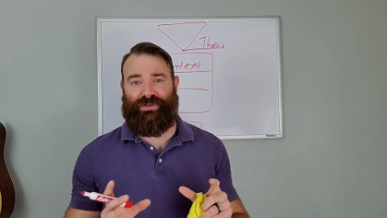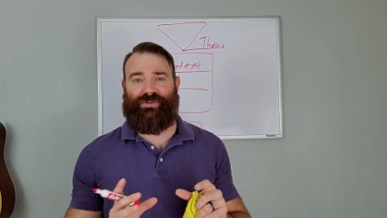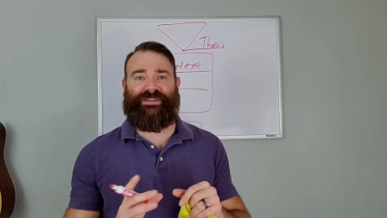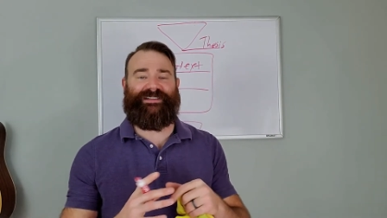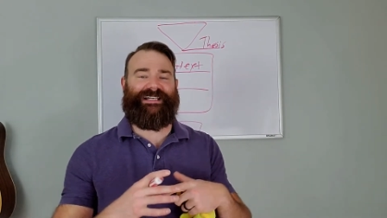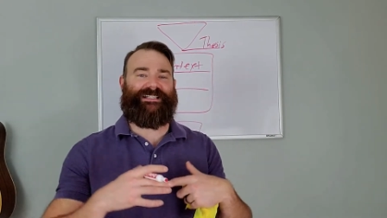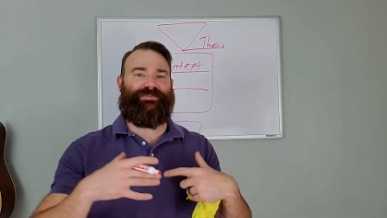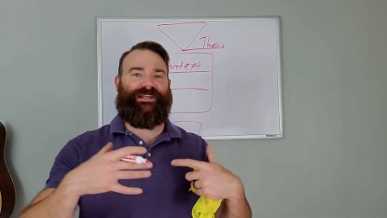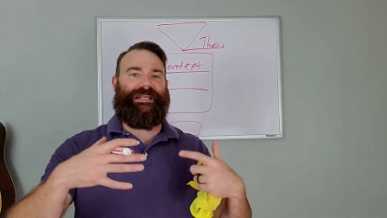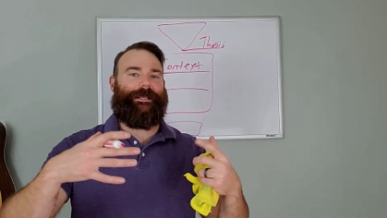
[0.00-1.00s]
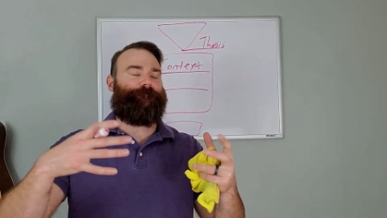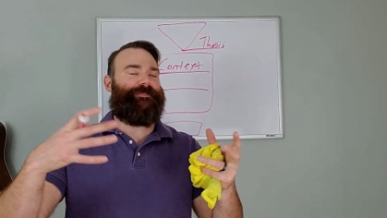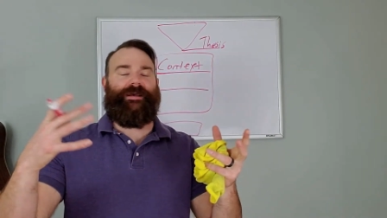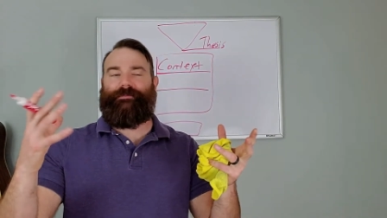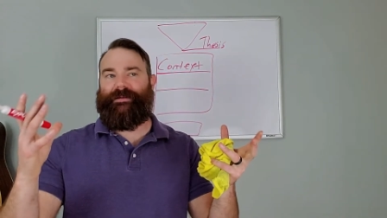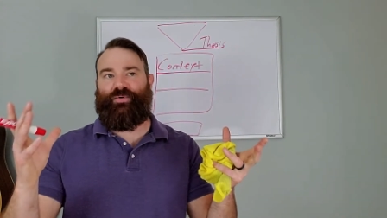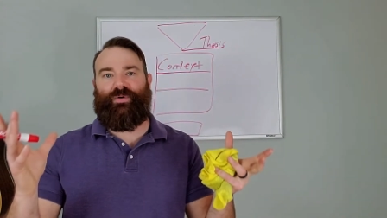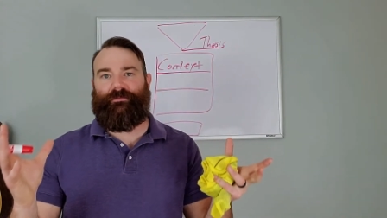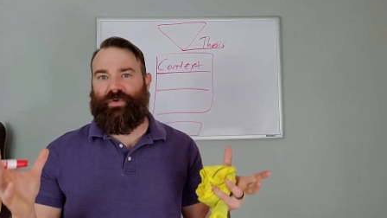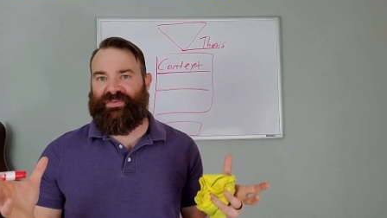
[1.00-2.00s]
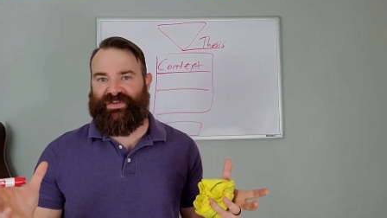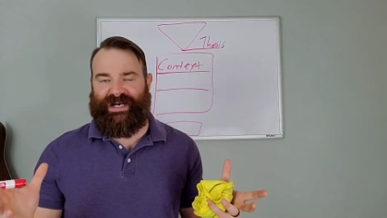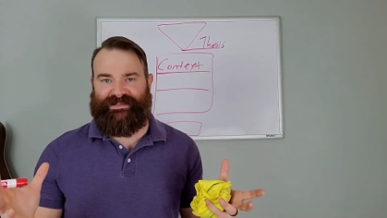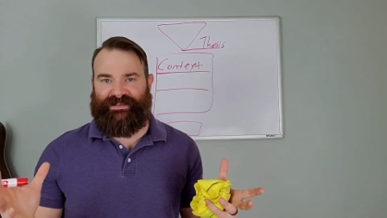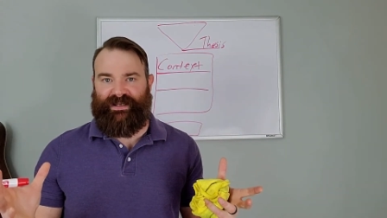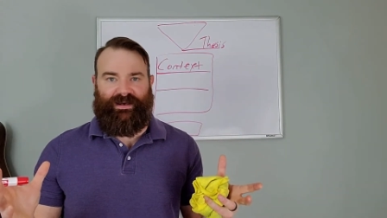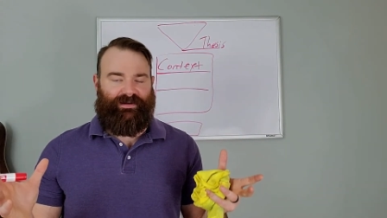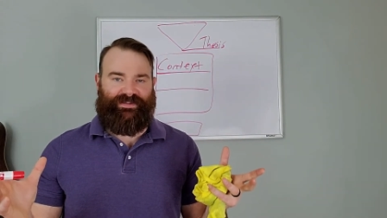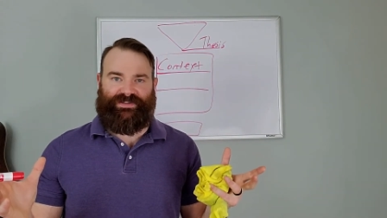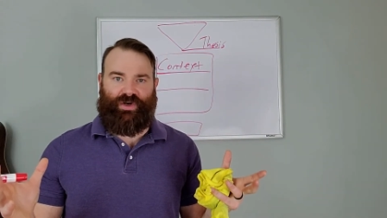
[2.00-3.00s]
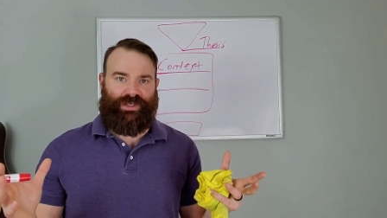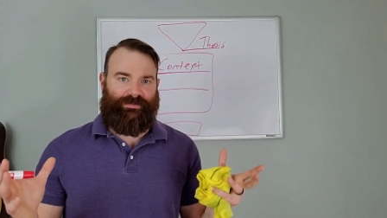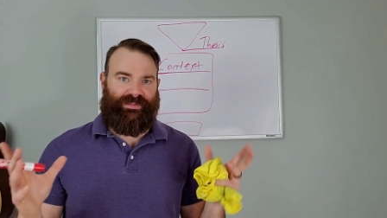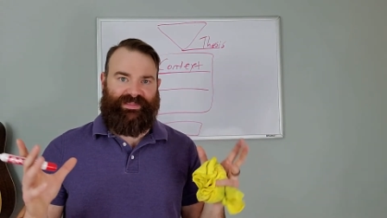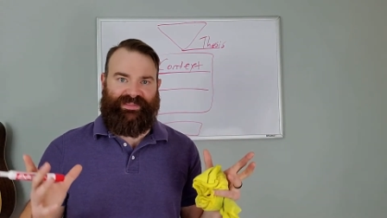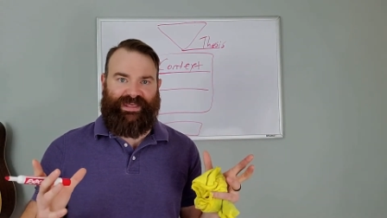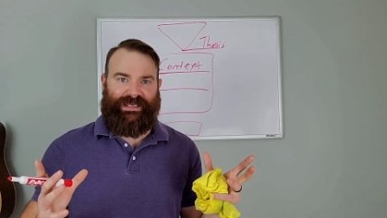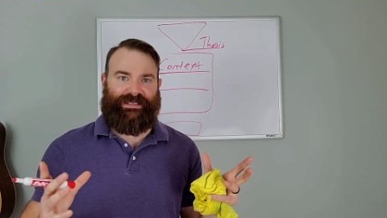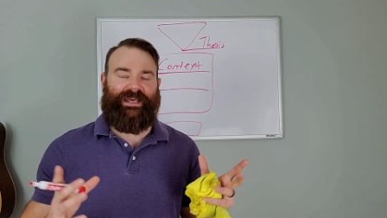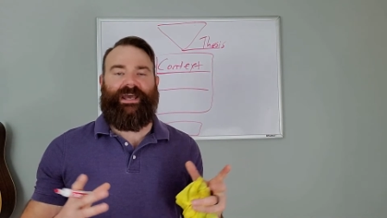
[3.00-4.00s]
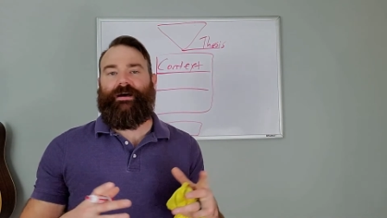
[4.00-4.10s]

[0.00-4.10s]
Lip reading: You're just explaining maybe what both sides of this argument think,